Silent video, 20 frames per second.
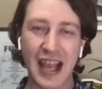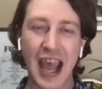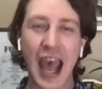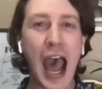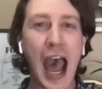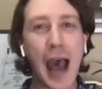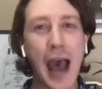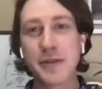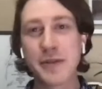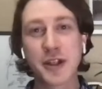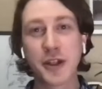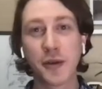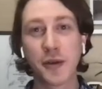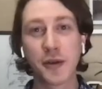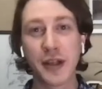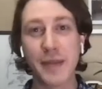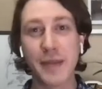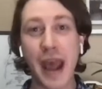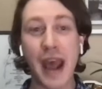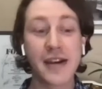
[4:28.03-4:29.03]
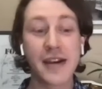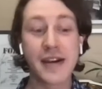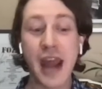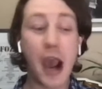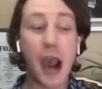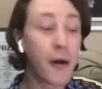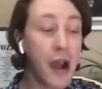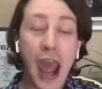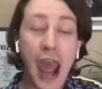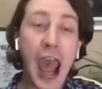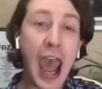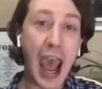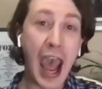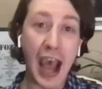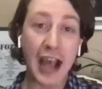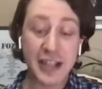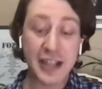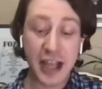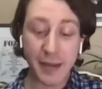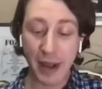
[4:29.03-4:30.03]
Absolutely, man. Now,
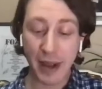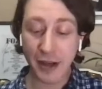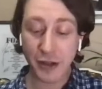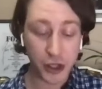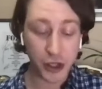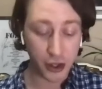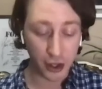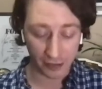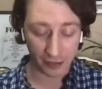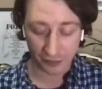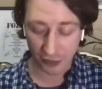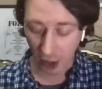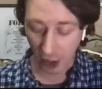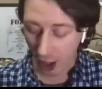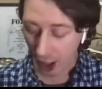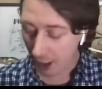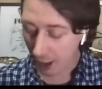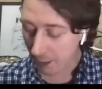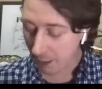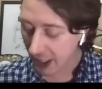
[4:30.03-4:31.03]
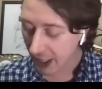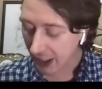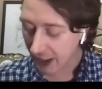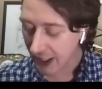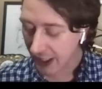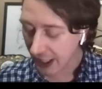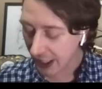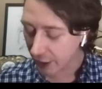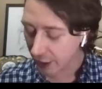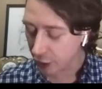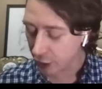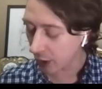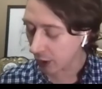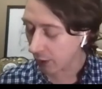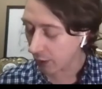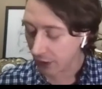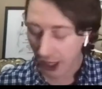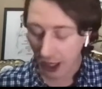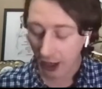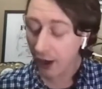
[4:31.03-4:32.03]
as I mentioned off the hop in the intro
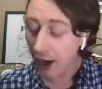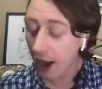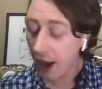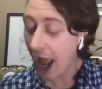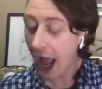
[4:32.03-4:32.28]
there,